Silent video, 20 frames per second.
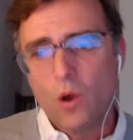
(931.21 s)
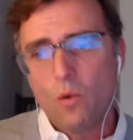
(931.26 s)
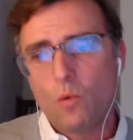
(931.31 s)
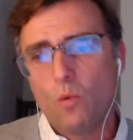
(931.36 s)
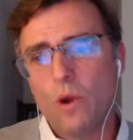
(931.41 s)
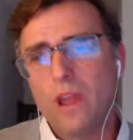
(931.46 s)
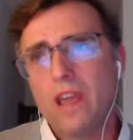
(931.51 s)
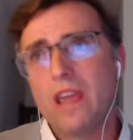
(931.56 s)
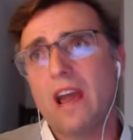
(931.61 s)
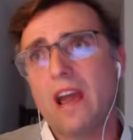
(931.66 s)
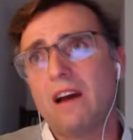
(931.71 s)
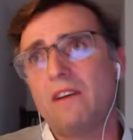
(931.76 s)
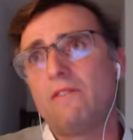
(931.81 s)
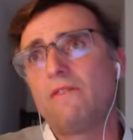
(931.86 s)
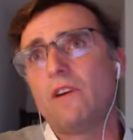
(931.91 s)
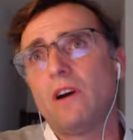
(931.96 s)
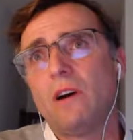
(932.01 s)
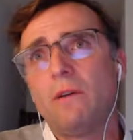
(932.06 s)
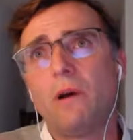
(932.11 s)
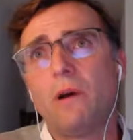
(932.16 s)
We have
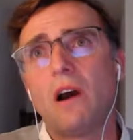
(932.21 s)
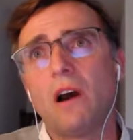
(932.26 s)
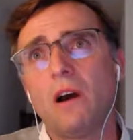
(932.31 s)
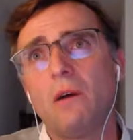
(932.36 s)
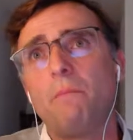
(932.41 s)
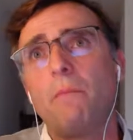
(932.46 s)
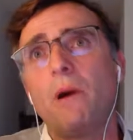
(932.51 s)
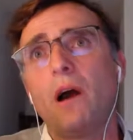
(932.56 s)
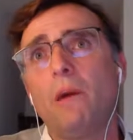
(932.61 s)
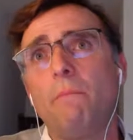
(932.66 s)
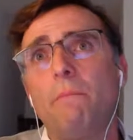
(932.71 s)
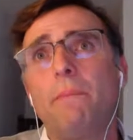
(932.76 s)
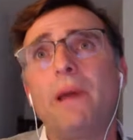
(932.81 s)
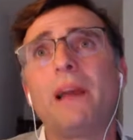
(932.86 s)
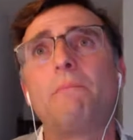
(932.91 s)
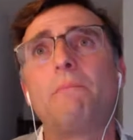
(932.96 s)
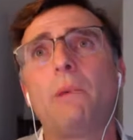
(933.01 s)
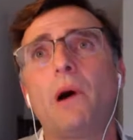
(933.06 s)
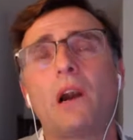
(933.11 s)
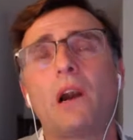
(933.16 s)
a
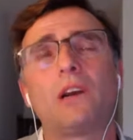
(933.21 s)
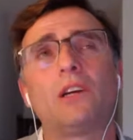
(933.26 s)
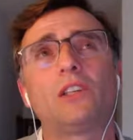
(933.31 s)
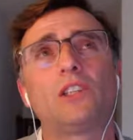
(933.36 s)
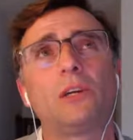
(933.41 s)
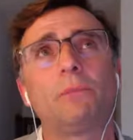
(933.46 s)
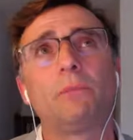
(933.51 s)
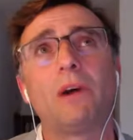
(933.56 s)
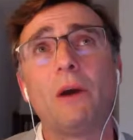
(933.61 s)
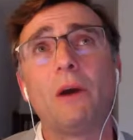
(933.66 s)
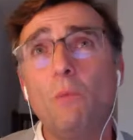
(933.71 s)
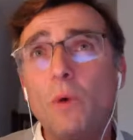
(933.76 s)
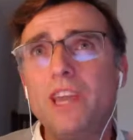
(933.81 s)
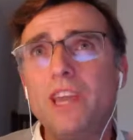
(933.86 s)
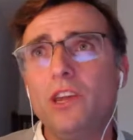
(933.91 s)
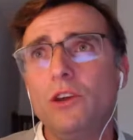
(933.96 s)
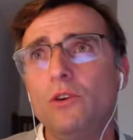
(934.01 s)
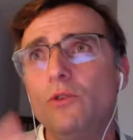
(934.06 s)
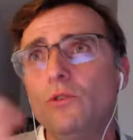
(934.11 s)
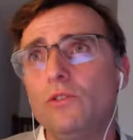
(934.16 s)
big partnership, and we
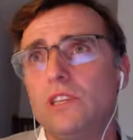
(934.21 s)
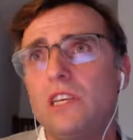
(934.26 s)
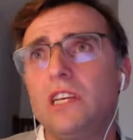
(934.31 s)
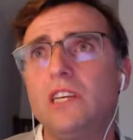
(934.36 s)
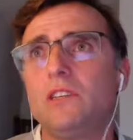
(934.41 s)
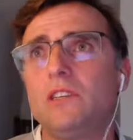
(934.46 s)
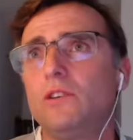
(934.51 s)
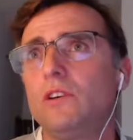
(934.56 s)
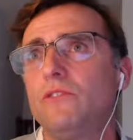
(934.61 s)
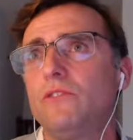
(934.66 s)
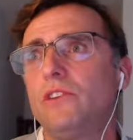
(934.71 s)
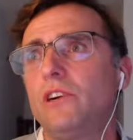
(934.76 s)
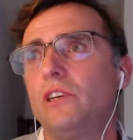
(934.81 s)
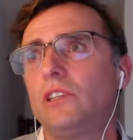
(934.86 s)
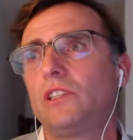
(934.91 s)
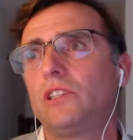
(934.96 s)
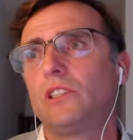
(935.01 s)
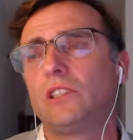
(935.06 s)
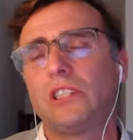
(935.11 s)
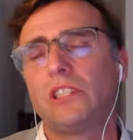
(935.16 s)
use these
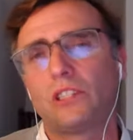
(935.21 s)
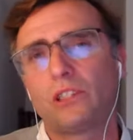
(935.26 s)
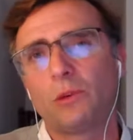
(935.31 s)
universities.